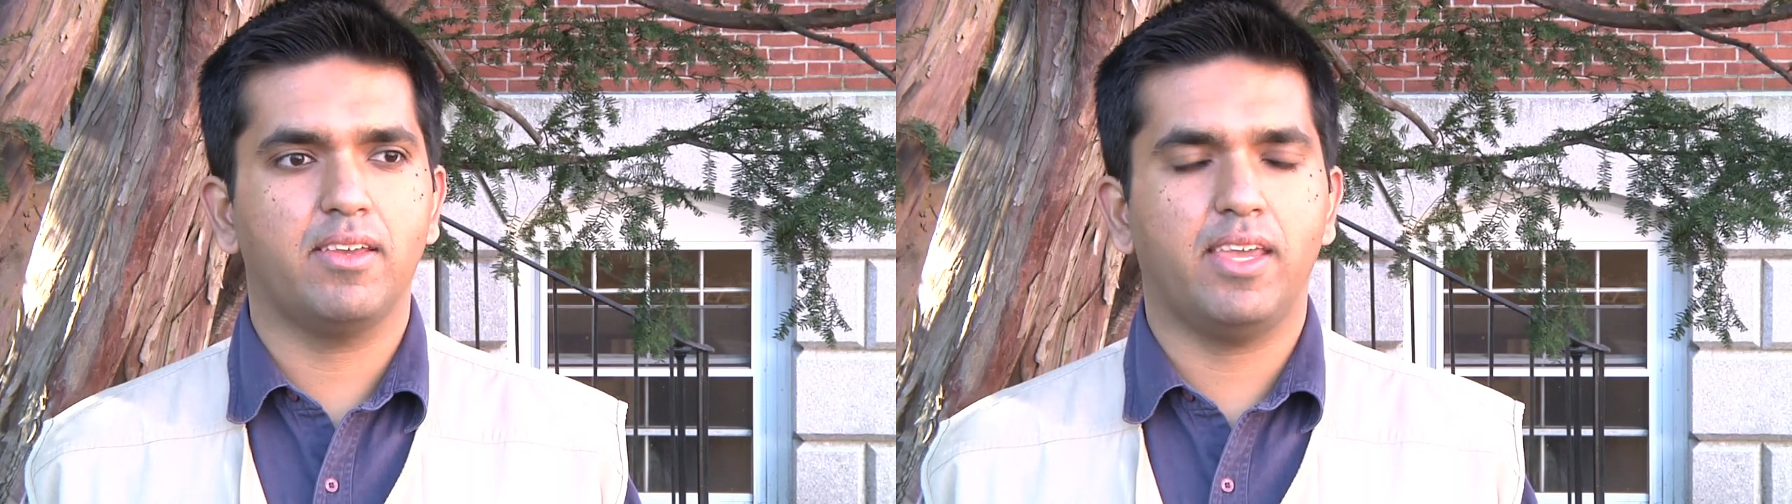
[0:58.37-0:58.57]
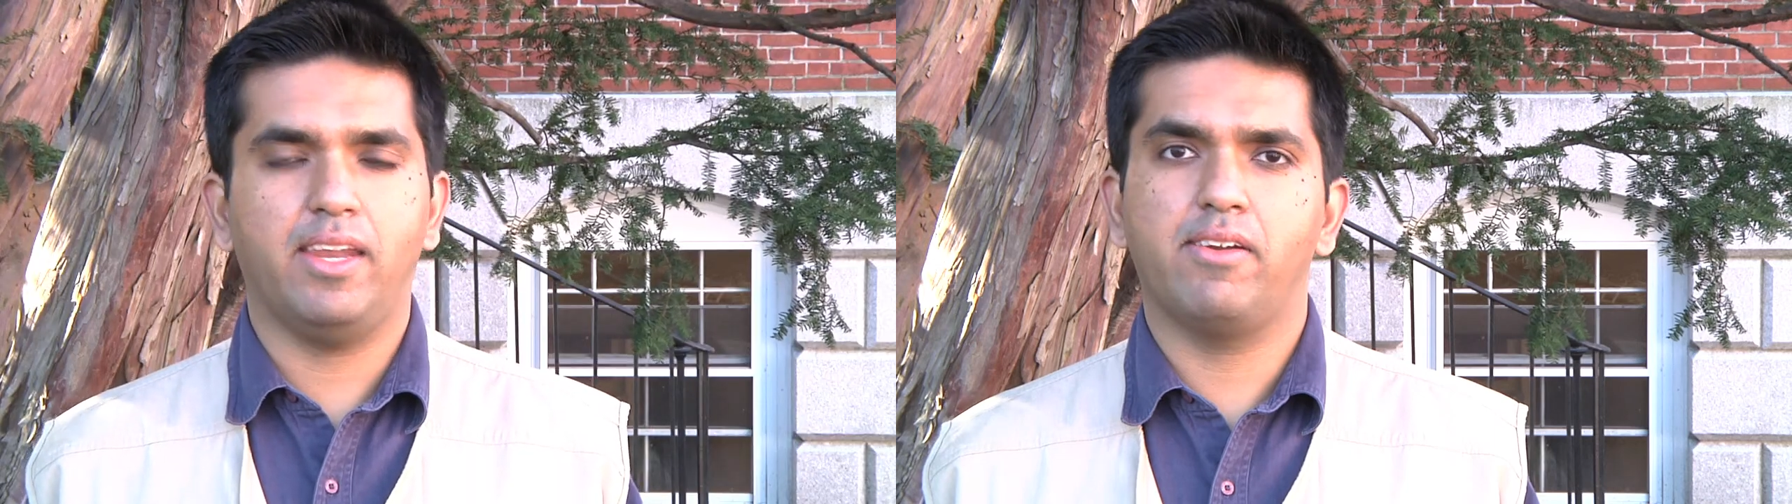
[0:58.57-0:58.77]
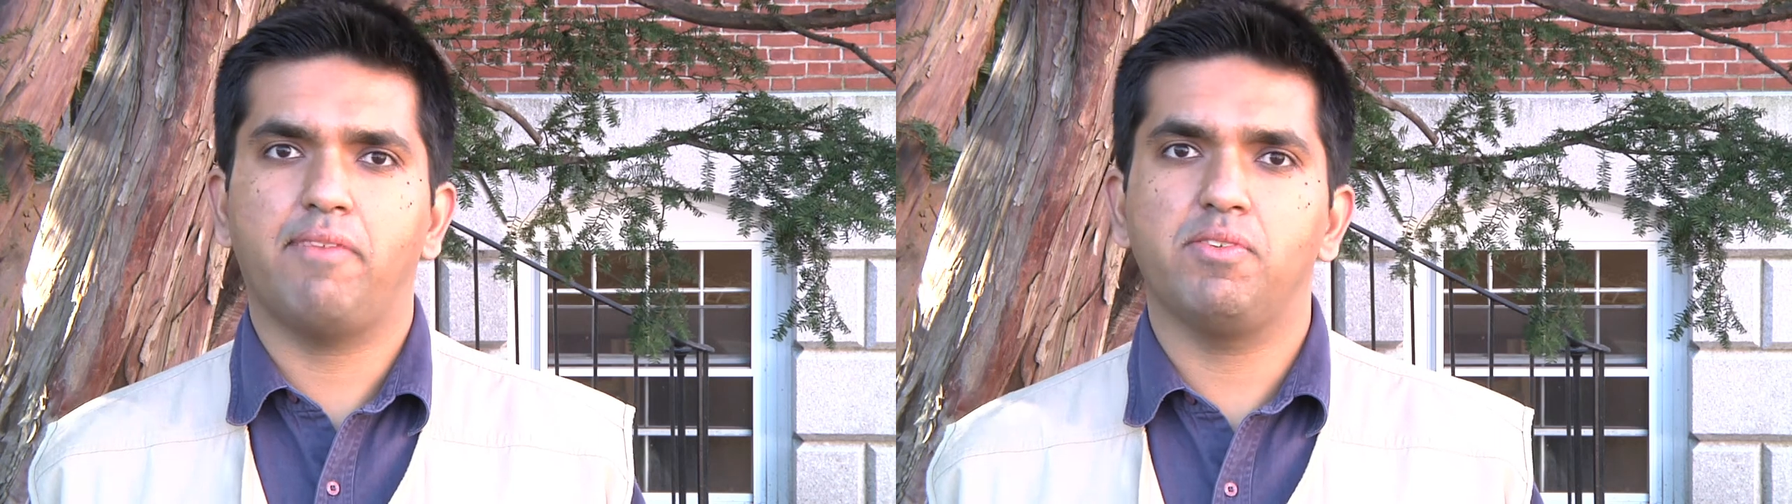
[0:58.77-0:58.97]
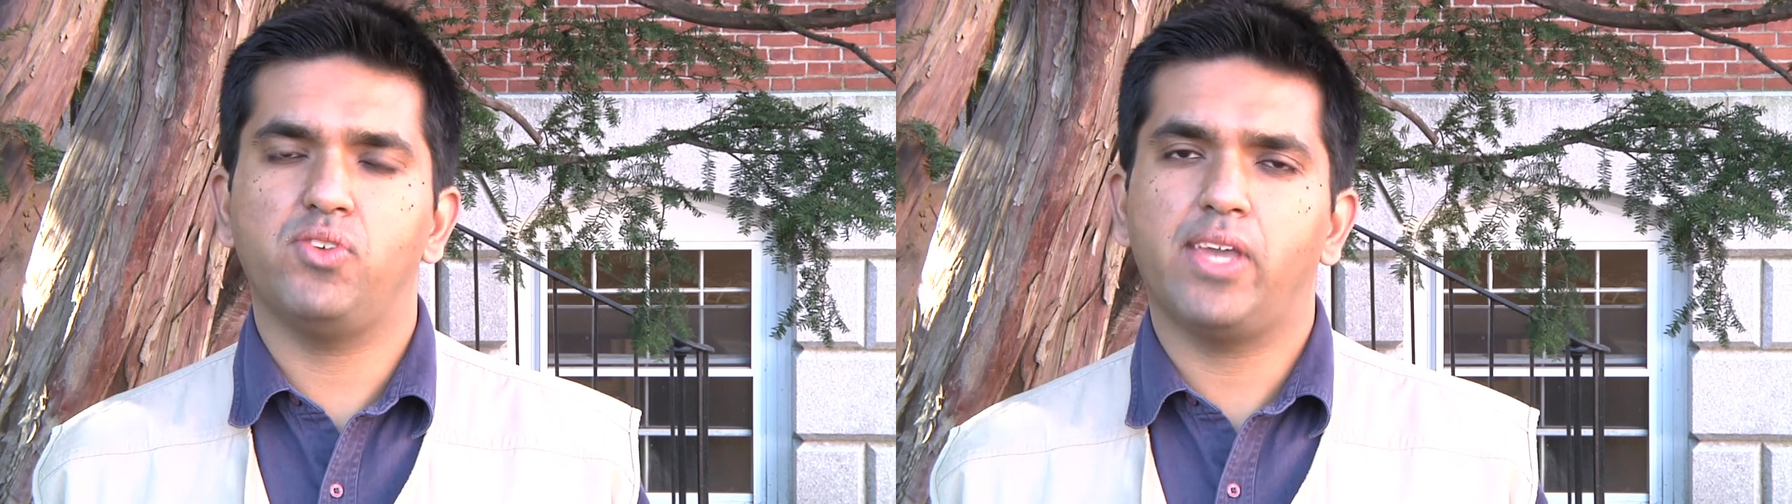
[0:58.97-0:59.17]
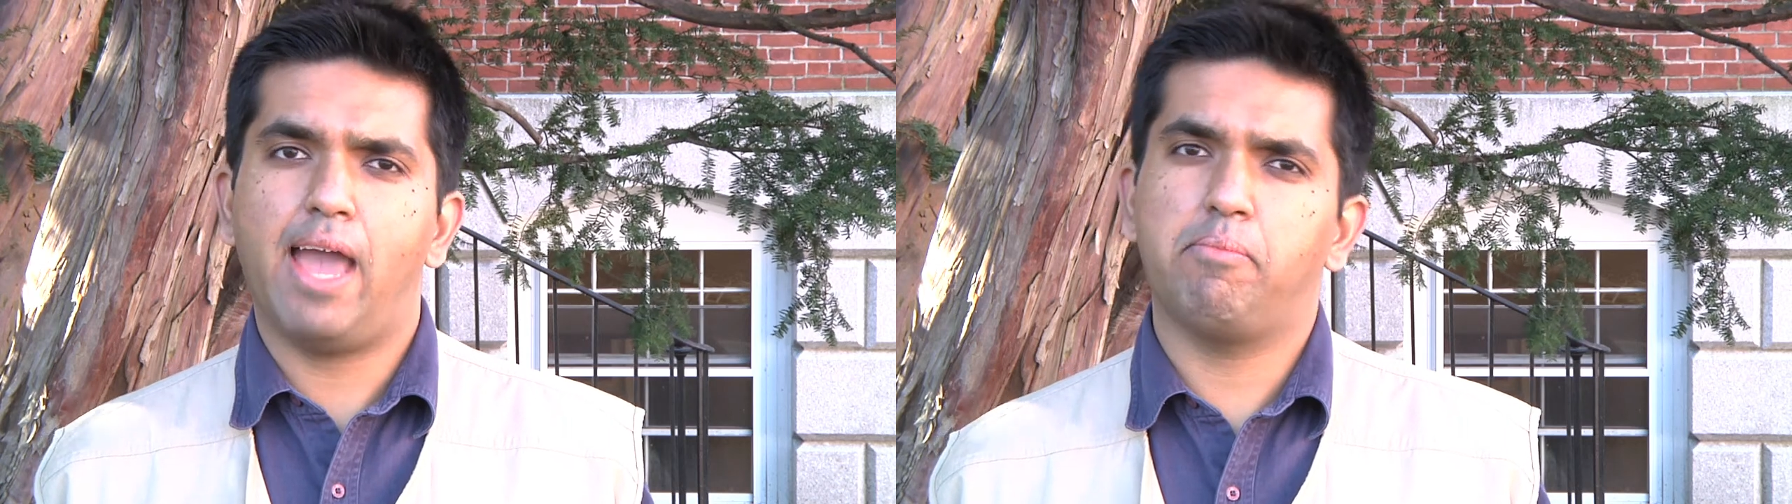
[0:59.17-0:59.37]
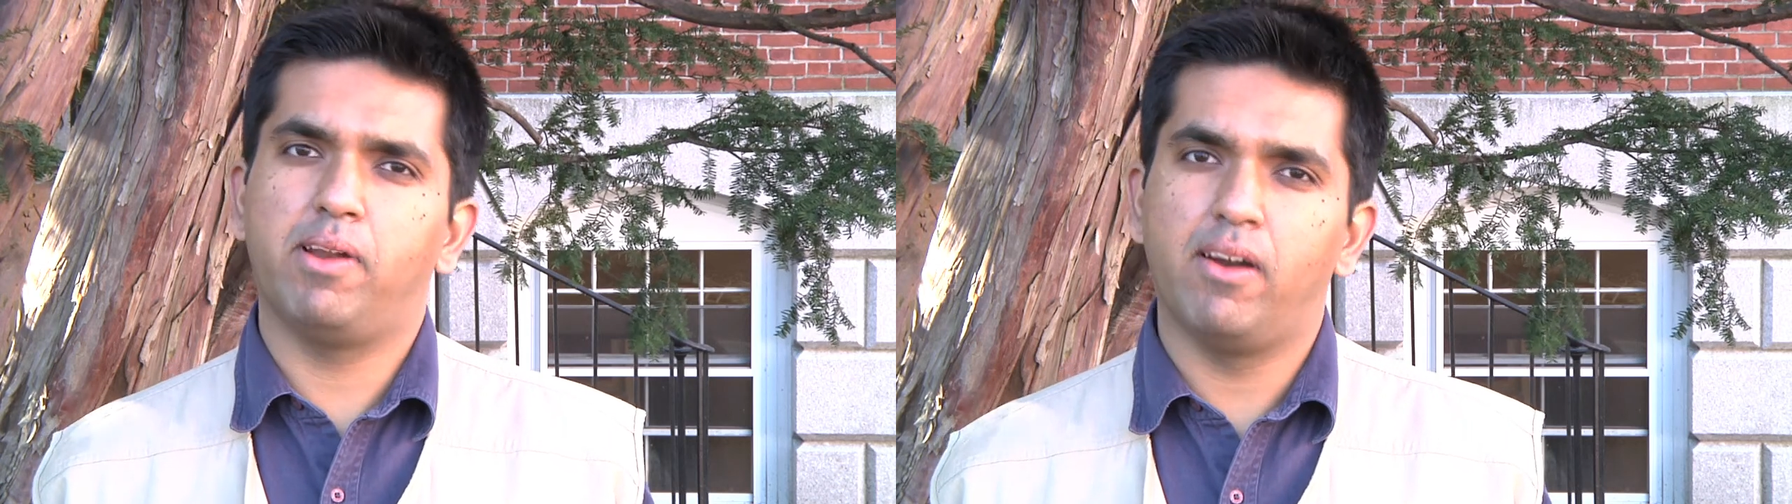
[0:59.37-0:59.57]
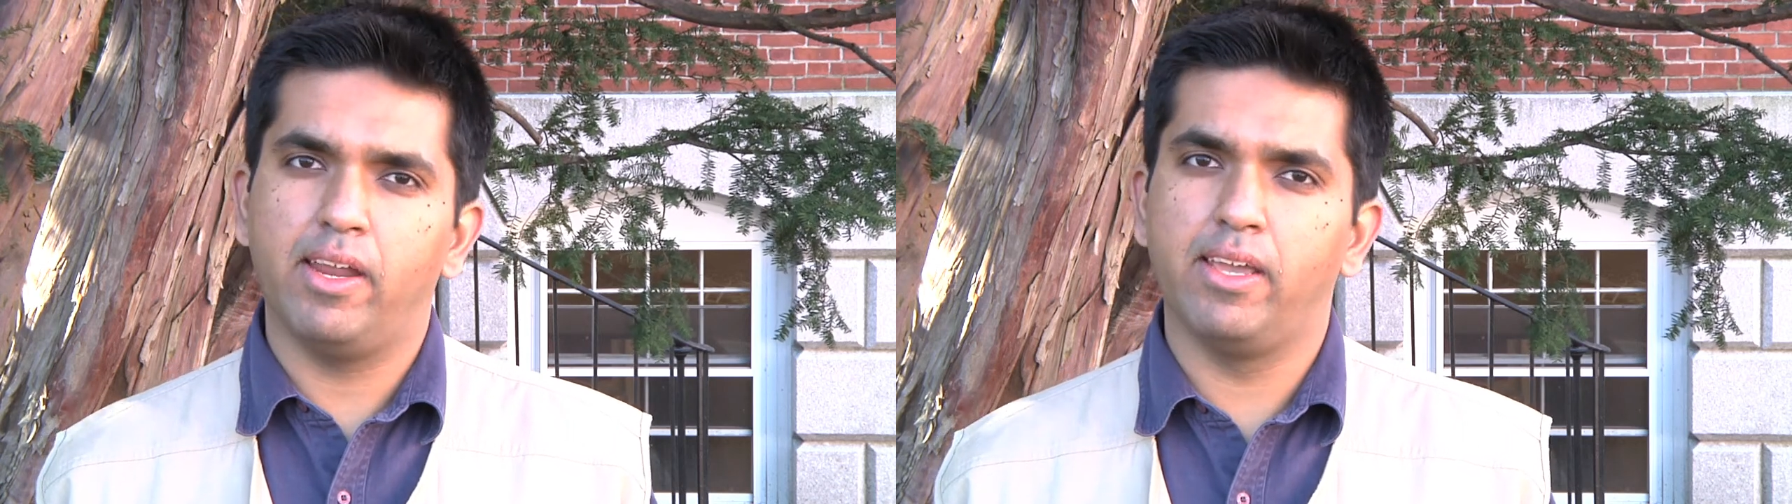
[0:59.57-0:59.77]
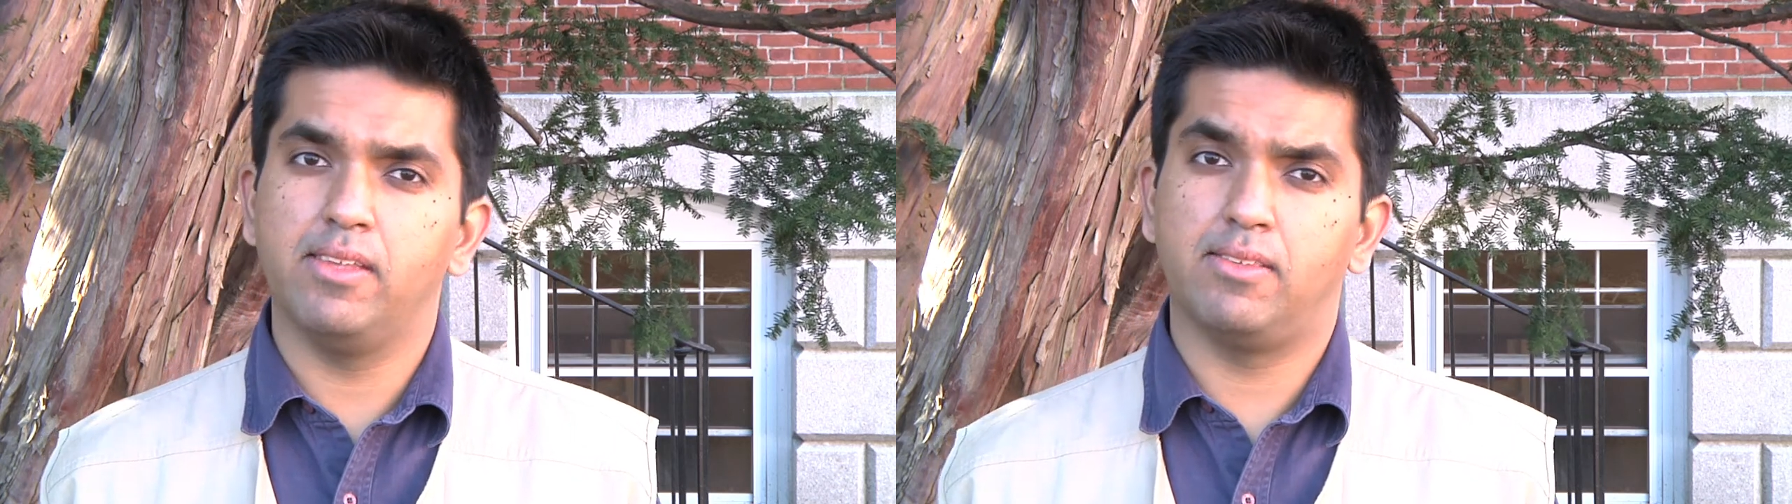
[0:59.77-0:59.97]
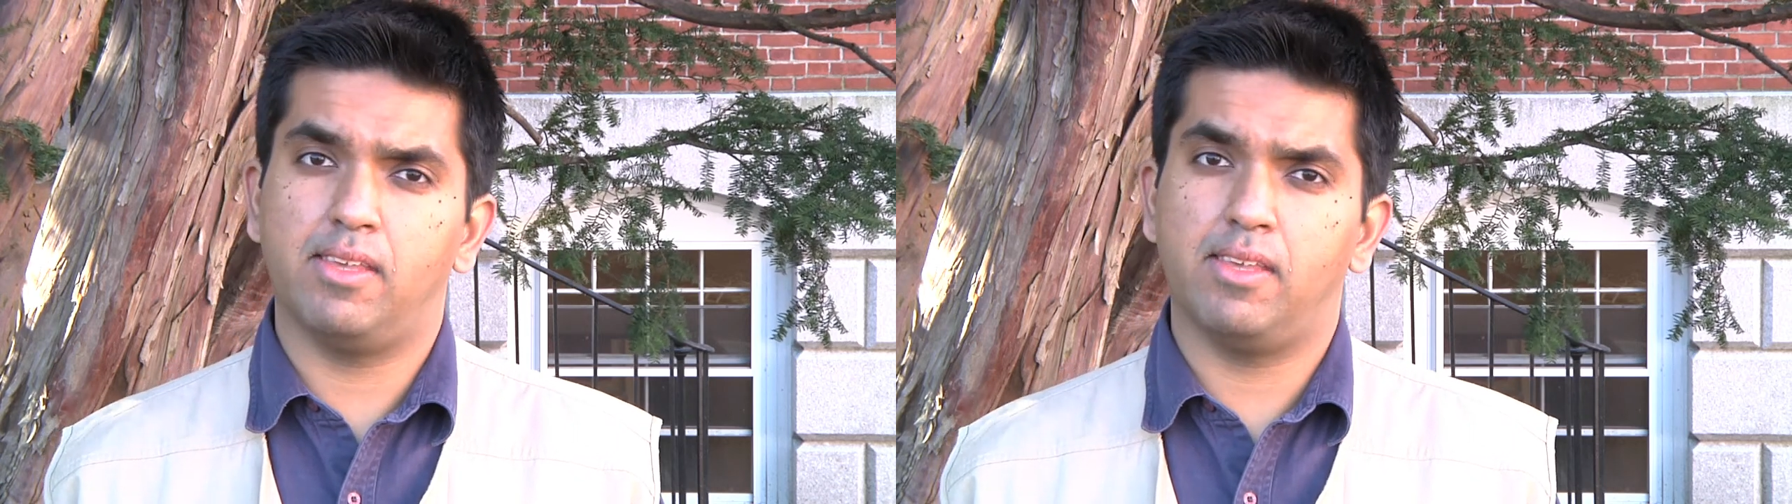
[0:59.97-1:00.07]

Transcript: in a refugee camp, learning is